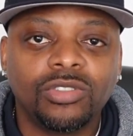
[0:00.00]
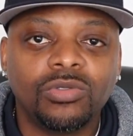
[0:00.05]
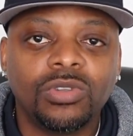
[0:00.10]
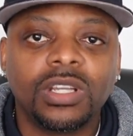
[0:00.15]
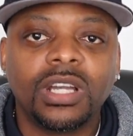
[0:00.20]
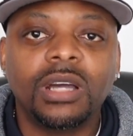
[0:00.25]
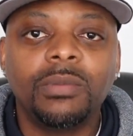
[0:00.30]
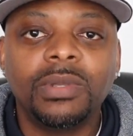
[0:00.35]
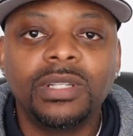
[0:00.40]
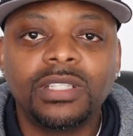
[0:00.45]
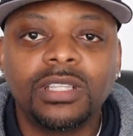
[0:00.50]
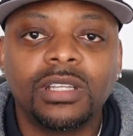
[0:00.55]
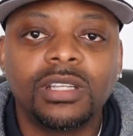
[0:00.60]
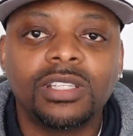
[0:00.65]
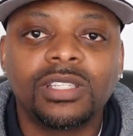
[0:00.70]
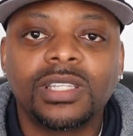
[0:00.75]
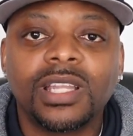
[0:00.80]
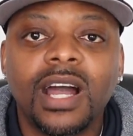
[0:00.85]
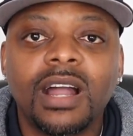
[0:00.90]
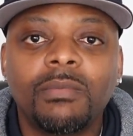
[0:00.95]
you come into the
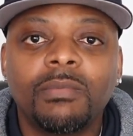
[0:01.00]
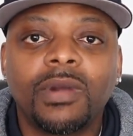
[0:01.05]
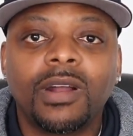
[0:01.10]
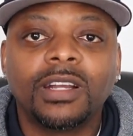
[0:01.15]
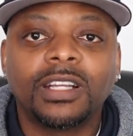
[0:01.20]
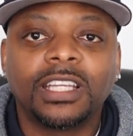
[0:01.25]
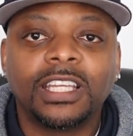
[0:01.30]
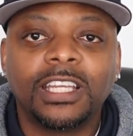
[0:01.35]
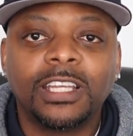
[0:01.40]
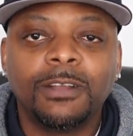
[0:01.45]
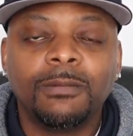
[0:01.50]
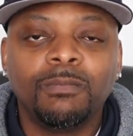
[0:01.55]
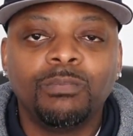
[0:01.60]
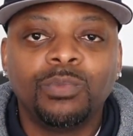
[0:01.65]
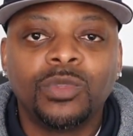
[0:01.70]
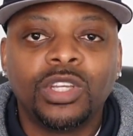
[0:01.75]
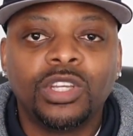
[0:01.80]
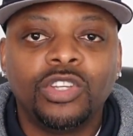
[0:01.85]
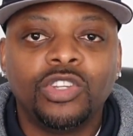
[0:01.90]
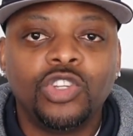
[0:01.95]
stock market,
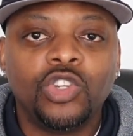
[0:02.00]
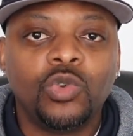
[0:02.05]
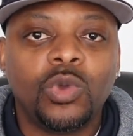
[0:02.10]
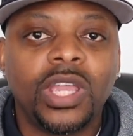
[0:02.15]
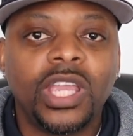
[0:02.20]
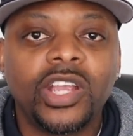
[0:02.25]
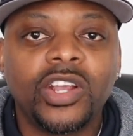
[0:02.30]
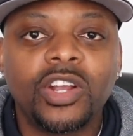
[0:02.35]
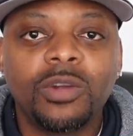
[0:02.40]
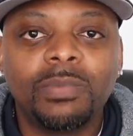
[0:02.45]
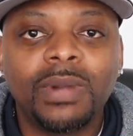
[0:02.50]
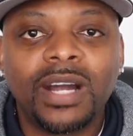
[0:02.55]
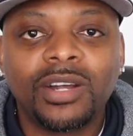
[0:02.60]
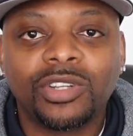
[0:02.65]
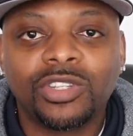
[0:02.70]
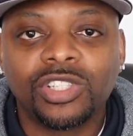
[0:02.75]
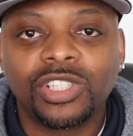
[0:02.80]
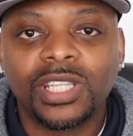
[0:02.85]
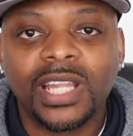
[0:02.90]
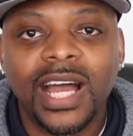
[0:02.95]
you hear about
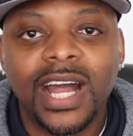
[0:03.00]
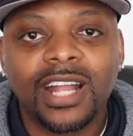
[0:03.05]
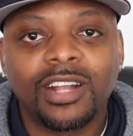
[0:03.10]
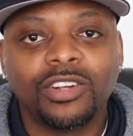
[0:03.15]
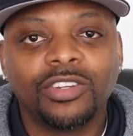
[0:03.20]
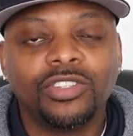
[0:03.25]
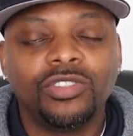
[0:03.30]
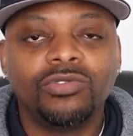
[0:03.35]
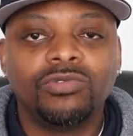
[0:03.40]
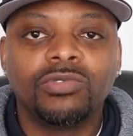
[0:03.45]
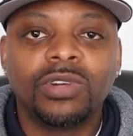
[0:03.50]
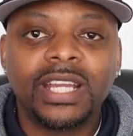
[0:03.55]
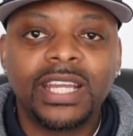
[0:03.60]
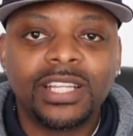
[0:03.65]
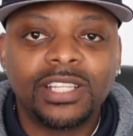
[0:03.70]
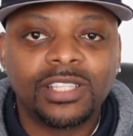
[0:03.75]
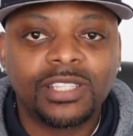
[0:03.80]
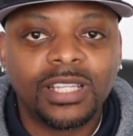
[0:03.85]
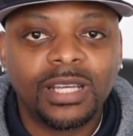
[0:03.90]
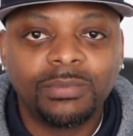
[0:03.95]
a stock, or you
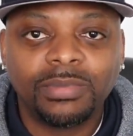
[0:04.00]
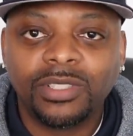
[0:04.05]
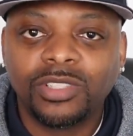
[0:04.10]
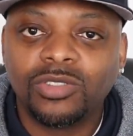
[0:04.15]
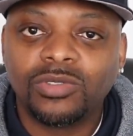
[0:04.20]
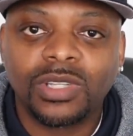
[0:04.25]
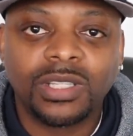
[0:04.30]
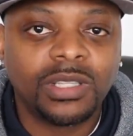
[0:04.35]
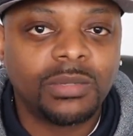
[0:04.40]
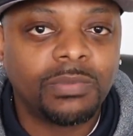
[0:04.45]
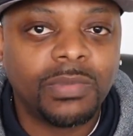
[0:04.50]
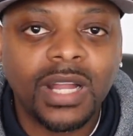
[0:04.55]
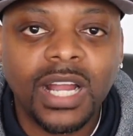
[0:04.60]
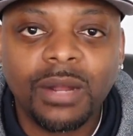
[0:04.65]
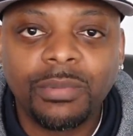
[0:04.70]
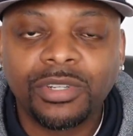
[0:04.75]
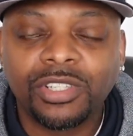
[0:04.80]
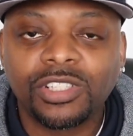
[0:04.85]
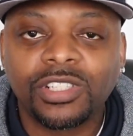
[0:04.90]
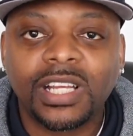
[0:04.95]
read something, you got the
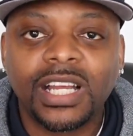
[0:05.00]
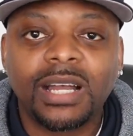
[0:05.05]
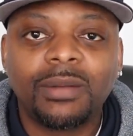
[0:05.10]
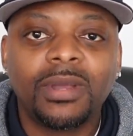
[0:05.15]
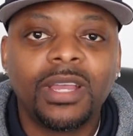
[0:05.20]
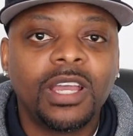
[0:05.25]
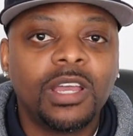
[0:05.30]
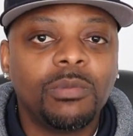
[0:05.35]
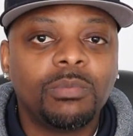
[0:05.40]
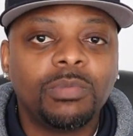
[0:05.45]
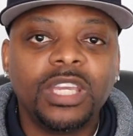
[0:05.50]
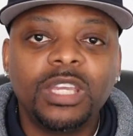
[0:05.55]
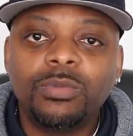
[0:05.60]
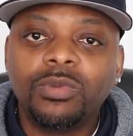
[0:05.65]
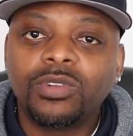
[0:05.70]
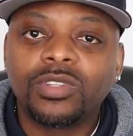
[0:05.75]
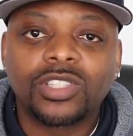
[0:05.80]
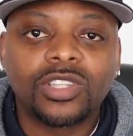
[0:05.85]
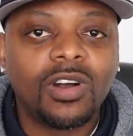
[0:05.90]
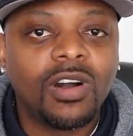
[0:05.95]
barbershop,
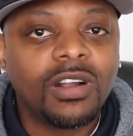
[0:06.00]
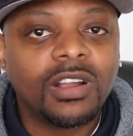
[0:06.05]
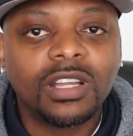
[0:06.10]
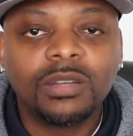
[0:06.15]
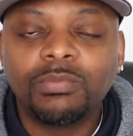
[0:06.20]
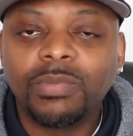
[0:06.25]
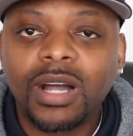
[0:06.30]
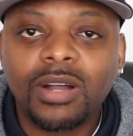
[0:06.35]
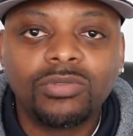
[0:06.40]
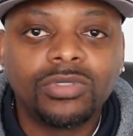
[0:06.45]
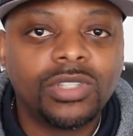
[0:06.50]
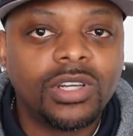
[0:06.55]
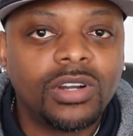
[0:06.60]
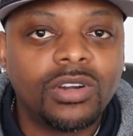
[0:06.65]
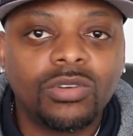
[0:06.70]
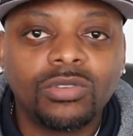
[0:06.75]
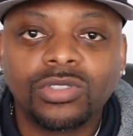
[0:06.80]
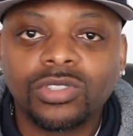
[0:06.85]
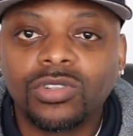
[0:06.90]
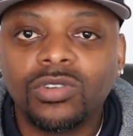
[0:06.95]
people's talking about
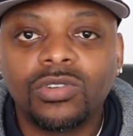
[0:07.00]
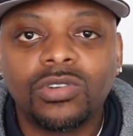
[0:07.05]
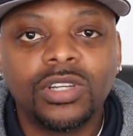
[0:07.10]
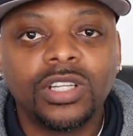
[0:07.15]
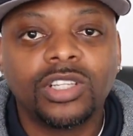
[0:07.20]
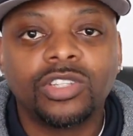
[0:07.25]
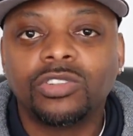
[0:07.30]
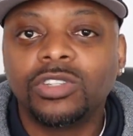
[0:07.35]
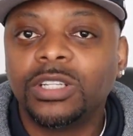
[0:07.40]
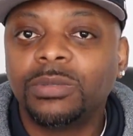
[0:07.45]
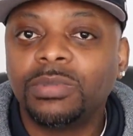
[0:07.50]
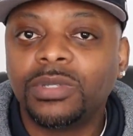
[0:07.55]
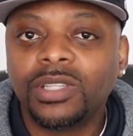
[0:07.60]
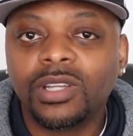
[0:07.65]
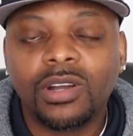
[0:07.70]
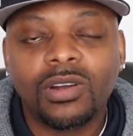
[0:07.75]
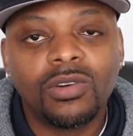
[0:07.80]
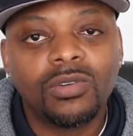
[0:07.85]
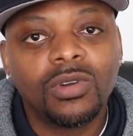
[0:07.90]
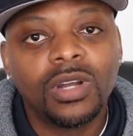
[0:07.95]
Dogecoin,
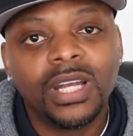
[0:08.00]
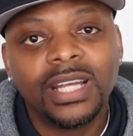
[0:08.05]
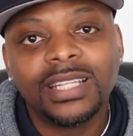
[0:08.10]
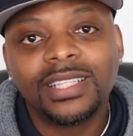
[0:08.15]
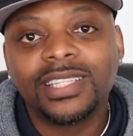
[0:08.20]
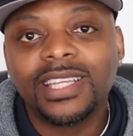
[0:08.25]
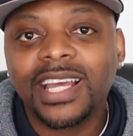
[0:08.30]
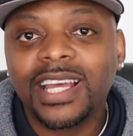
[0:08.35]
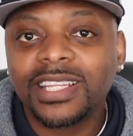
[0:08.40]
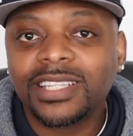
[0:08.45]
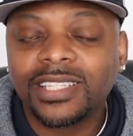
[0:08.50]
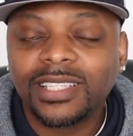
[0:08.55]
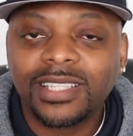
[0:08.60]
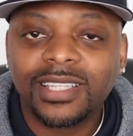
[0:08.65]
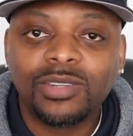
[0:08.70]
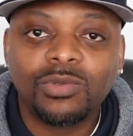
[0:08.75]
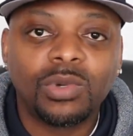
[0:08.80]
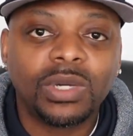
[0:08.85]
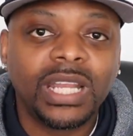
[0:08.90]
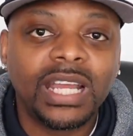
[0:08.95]
crypto,
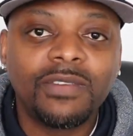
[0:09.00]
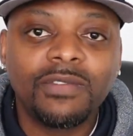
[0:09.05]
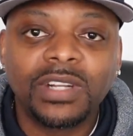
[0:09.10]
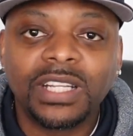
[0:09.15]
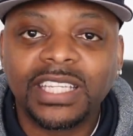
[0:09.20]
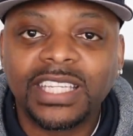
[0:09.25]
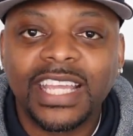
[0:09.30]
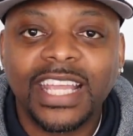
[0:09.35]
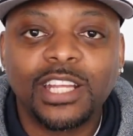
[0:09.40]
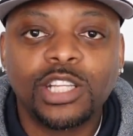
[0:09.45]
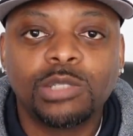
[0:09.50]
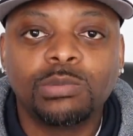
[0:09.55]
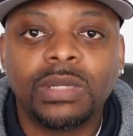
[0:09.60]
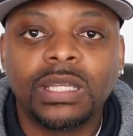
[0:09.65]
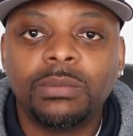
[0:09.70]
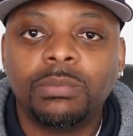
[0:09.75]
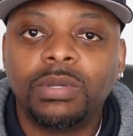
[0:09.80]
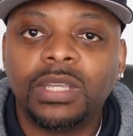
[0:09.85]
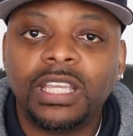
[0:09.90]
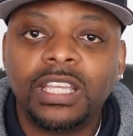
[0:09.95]
Tesla, whatever the case
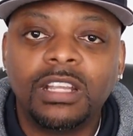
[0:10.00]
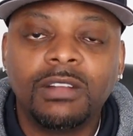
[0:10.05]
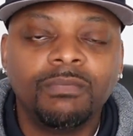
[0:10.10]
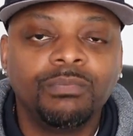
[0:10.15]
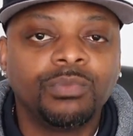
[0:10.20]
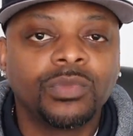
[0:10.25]
may be,